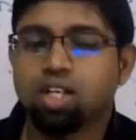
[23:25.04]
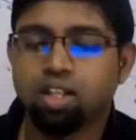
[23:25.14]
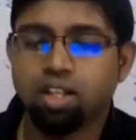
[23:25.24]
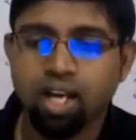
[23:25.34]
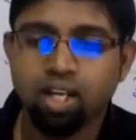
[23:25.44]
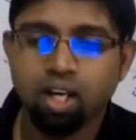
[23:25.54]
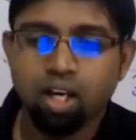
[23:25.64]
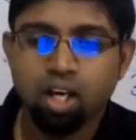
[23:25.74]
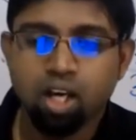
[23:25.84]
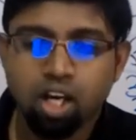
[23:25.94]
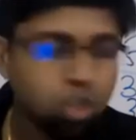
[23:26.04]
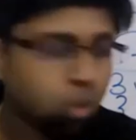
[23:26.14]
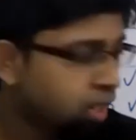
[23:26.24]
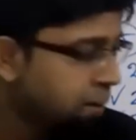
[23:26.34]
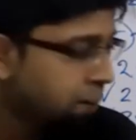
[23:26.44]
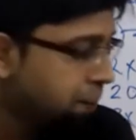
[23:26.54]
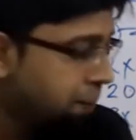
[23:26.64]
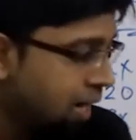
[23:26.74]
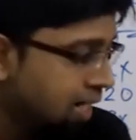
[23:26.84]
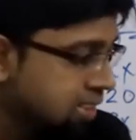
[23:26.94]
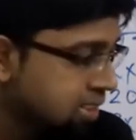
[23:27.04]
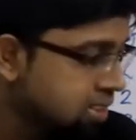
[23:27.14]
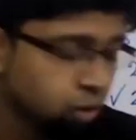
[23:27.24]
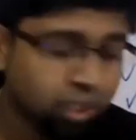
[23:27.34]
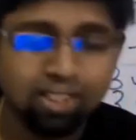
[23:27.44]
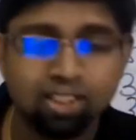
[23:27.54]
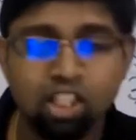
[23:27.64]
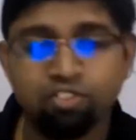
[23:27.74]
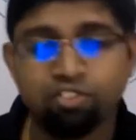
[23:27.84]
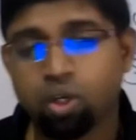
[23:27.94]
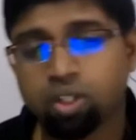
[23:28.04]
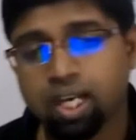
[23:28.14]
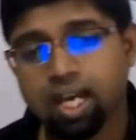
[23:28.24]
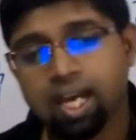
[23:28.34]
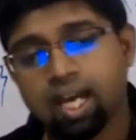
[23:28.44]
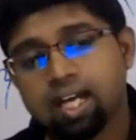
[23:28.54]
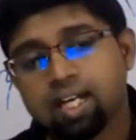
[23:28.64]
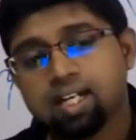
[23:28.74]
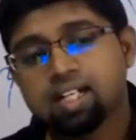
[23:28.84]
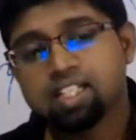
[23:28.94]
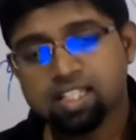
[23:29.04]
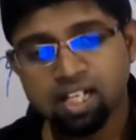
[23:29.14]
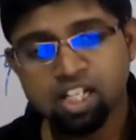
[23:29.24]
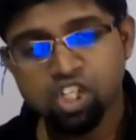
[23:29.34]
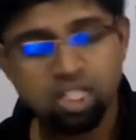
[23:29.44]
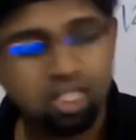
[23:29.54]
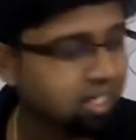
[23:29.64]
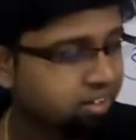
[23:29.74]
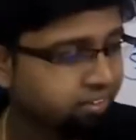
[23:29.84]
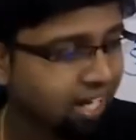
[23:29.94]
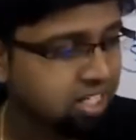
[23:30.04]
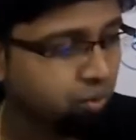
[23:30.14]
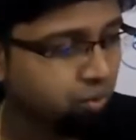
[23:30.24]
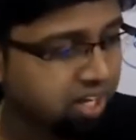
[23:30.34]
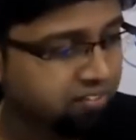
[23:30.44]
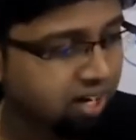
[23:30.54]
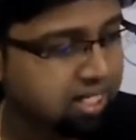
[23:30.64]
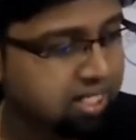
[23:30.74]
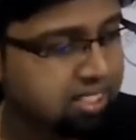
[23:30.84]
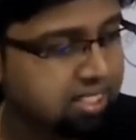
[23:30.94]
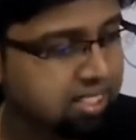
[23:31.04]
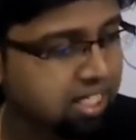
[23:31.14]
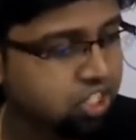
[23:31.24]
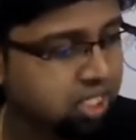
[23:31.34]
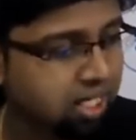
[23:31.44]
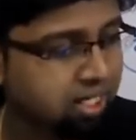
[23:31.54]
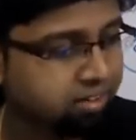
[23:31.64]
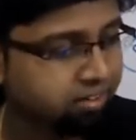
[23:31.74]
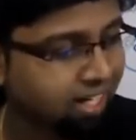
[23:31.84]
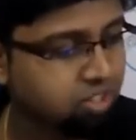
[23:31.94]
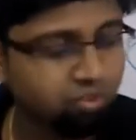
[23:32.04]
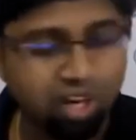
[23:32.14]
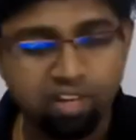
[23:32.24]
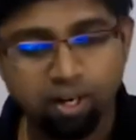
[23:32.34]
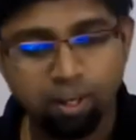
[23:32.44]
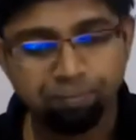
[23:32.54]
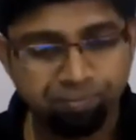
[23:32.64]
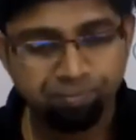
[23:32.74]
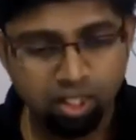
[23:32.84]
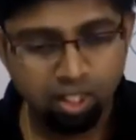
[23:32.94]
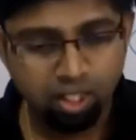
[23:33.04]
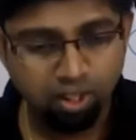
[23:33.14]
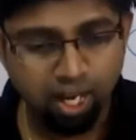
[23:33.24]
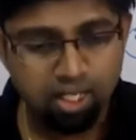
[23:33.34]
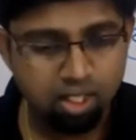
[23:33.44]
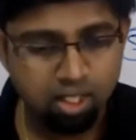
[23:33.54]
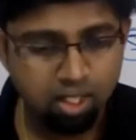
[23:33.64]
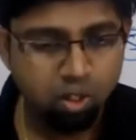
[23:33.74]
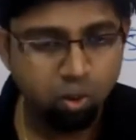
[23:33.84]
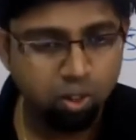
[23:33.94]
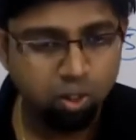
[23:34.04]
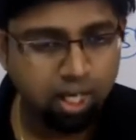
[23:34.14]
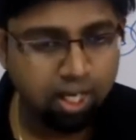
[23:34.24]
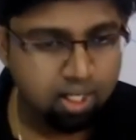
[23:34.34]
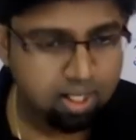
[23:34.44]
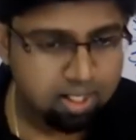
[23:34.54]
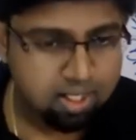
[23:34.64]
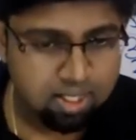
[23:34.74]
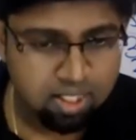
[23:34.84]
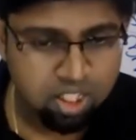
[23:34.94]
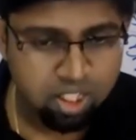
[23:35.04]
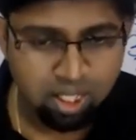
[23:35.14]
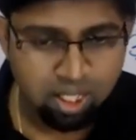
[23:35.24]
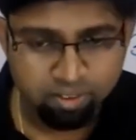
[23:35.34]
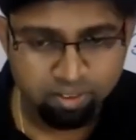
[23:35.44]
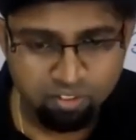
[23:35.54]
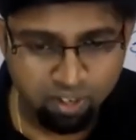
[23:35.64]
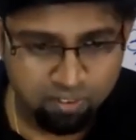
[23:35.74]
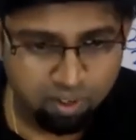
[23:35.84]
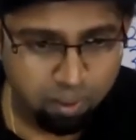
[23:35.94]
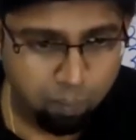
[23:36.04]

right, you can sit for the surgical tract Viva. Surgical tract Viva. Right? Okay. Surgical tract Viva.